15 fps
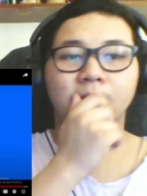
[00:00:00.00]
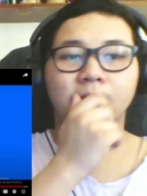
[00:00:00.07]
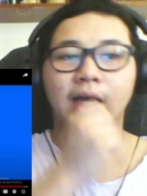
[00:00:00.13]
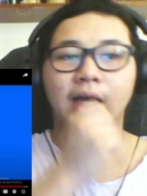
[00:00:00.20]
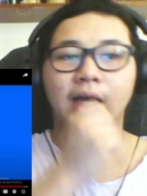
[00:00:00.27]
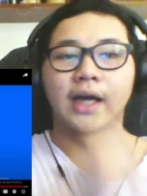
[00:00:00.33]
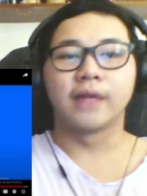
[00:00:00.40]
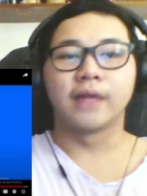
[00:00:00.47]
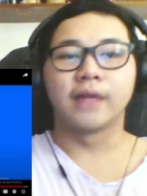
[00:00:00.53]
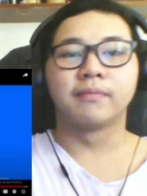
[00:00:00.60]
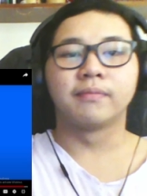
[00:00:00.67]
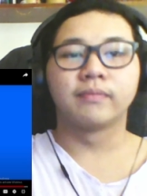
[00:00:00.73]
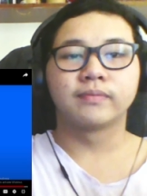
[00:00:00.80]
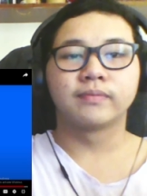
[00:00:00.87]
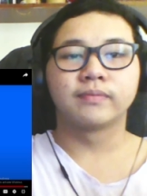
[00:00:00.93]

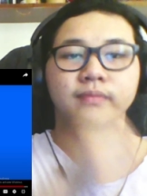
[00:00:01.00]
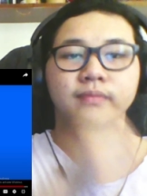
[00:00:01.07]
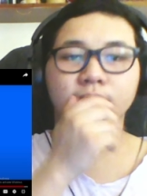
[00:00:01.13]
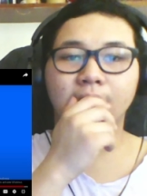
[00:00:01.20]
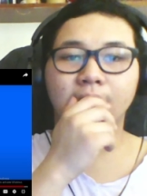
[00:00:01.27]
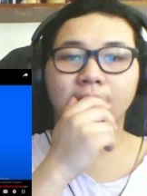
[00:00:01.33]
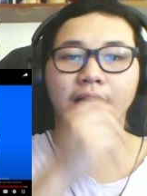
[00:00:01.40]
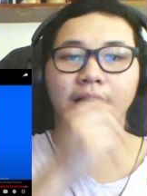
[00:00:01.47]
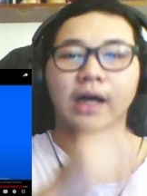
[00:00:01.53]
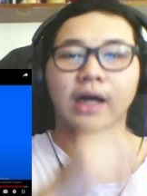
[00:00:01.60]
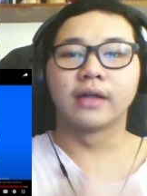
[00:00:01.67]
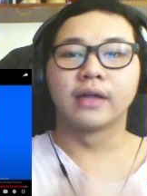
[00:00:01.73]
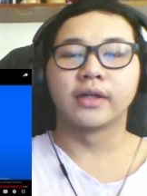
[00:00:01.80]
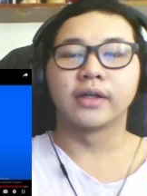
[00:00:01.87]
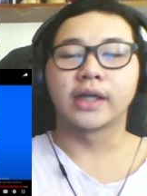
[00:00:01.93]
I'm uh,
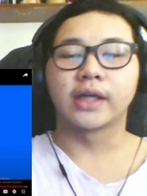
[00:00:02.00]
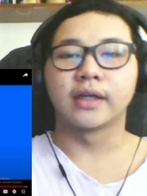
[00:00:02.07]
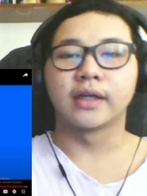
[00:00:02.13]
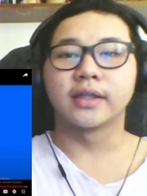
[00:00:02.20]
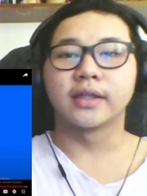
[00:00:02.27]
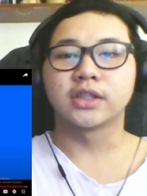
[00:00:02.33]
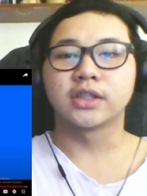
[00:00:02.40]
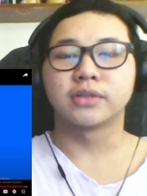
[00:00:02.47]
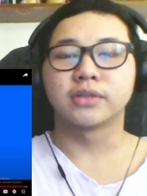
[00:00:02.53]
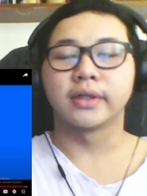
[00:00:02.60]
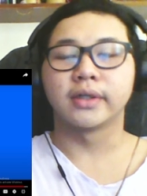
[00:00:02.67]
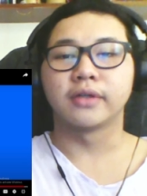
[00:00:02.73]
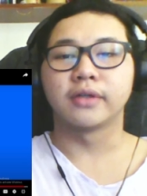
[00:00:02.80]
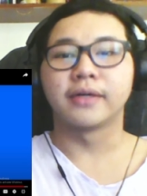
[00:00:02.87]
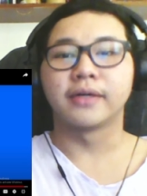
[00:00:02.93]
looking at this
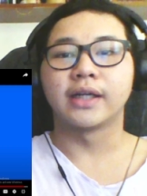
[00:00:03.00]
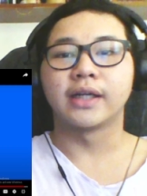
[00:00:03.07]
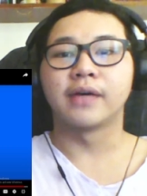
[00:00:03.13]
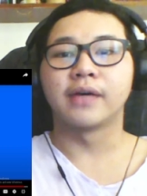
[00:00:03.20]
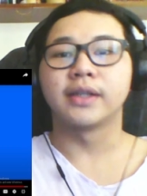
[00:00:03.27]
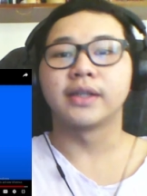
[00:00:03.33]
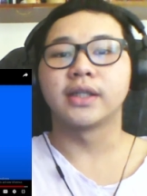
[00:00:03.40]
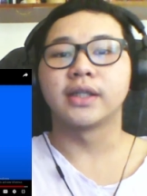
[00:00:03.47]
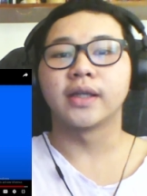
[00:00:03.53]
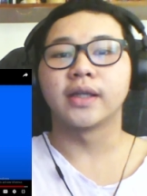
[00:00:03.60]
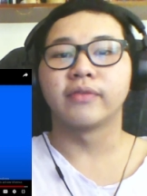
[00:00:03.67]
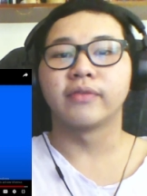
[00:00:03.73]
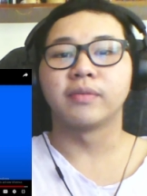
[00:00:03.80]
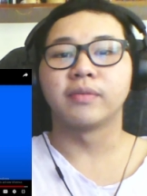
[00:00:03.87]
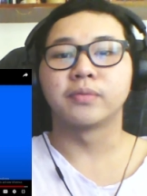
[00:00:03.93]
trailer right now. I think
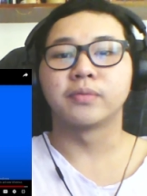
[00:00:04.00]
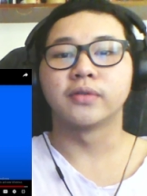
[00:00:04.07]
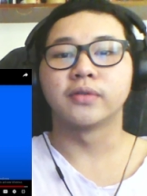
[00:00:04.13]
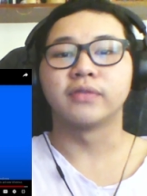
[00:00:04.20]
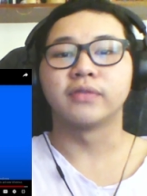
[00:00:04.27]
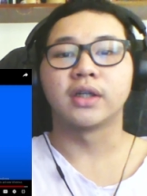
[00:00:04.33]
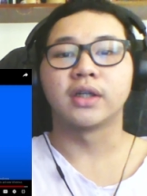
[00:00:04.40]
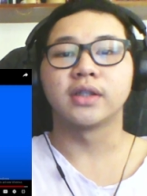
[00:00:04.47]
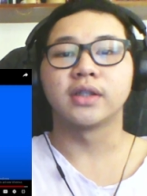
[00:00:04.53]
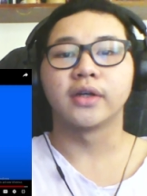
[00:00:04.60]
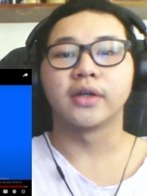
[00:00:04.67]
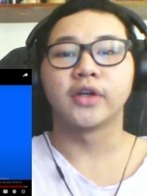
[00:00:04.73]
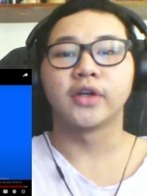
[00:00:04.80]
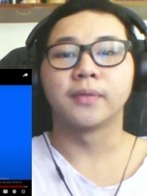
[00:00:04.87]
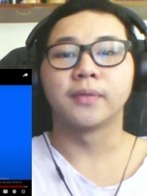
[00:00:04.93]
they've improved on the
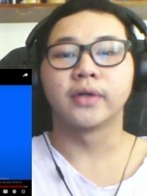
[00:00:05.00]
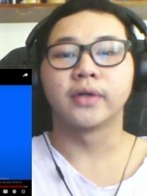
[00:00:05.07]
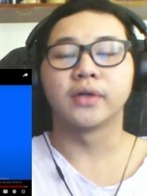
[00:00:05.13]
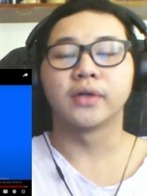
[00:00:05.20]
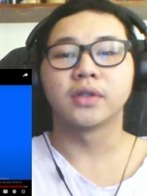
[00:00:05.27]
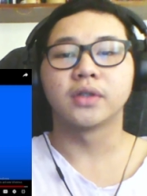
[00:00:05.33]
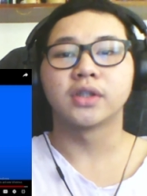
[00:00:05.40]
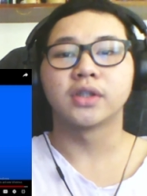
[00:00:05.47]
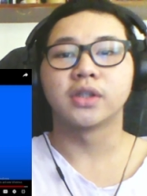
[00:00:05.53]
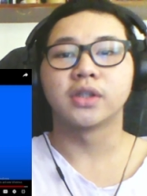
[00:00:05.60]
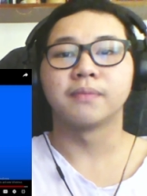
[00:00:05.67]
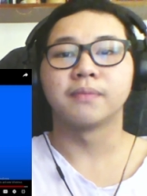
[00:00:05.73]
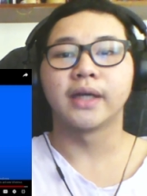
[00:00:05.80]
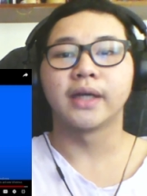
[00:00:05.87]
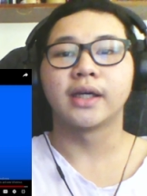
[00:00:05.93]
humor in order to
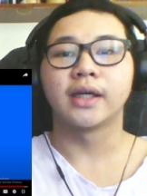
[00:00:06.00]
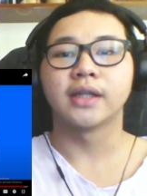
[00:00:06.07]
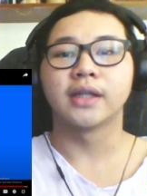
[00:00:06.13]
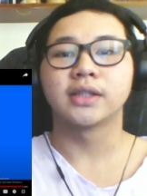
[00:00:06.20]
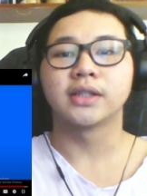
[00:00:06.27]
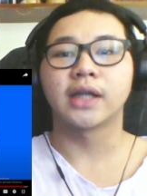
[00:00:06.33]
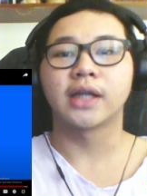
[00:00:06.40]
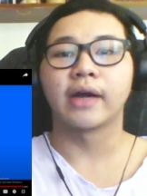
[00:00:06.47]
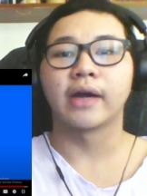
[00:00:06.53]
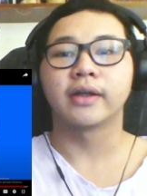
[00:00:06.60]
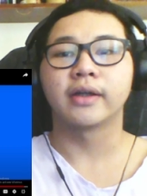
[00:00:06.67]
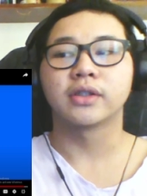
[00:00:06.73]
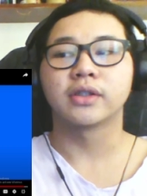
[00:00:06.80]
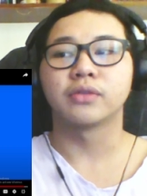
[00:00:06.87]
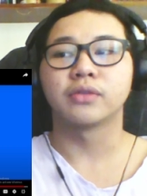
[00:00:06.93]
make his
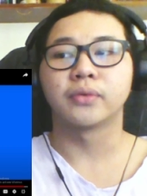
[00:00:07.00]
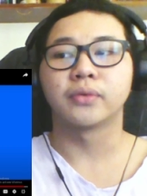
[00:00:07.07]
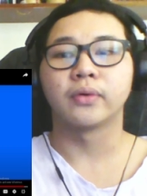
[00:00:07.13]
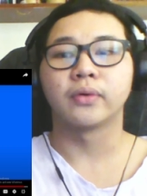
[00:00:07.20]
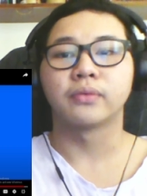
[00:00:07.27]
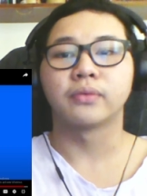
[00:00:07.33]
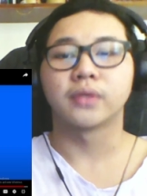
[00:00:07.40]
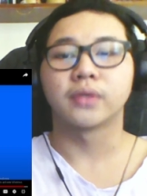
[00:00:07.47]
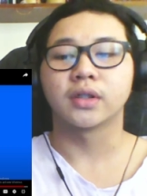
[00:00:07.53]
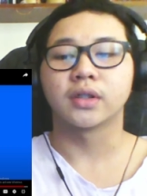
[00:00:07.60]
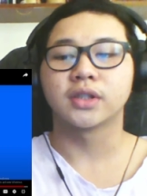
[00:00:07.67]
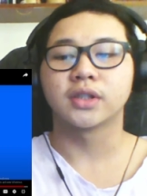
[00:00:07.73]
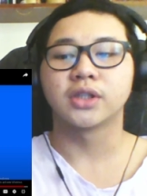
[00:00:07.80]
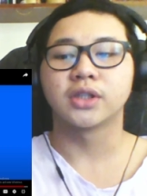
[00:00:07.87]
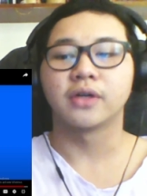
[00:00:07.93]
character role work.
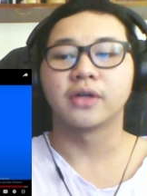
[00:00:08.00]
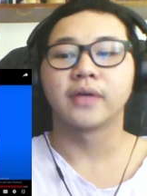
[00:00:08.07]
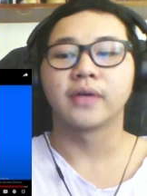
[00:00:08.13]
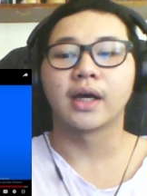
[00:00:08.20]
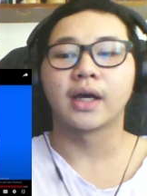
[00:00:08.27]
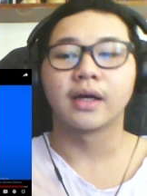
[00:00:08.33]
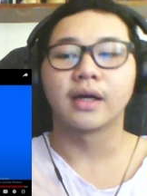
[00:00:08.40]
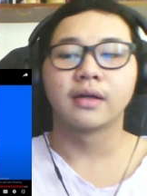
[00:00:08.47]
So yeah.